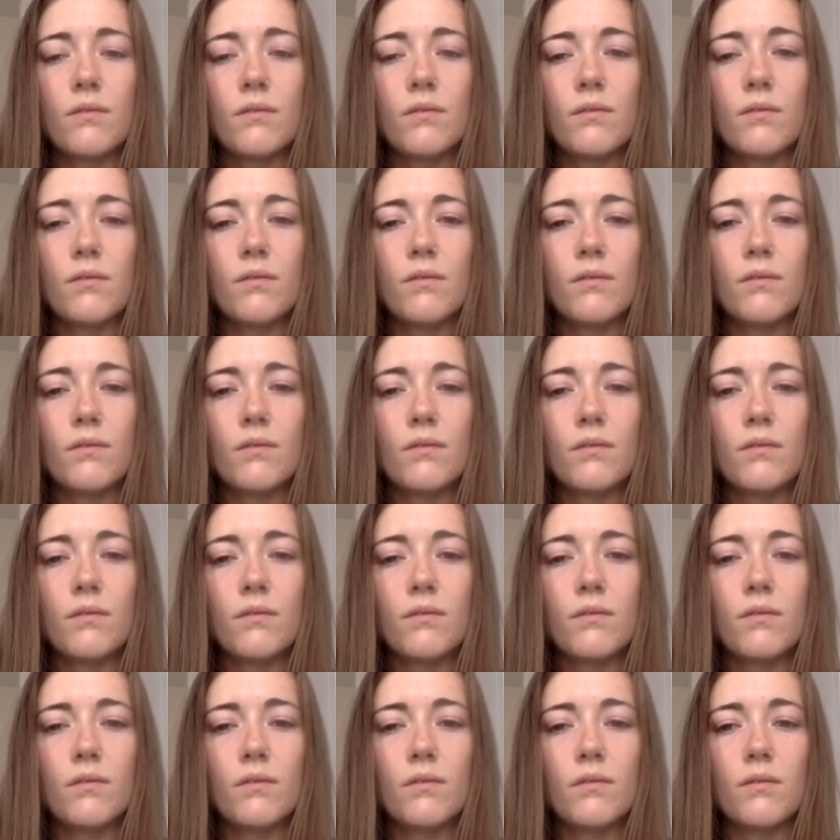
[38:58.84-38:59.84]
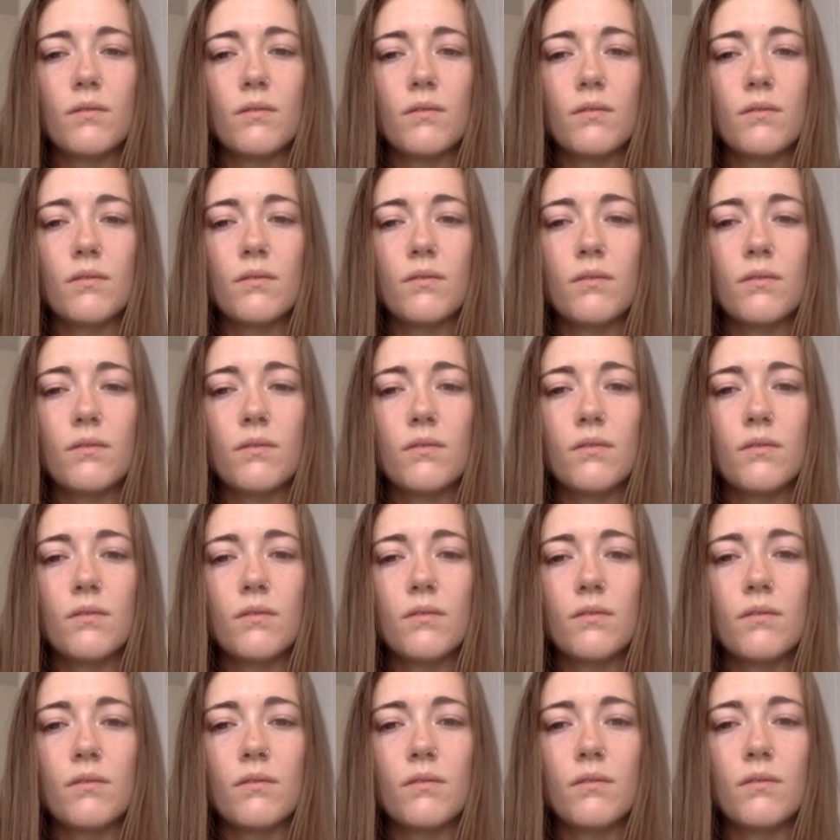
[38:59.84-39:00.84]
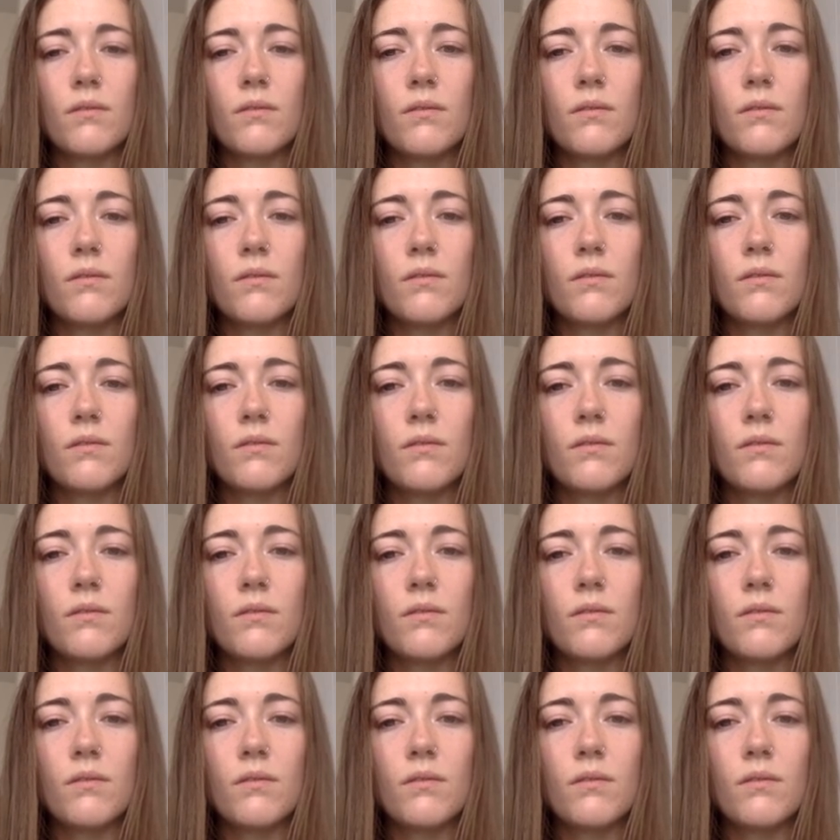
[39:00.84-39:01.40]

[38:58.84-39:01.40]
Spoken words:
(silent)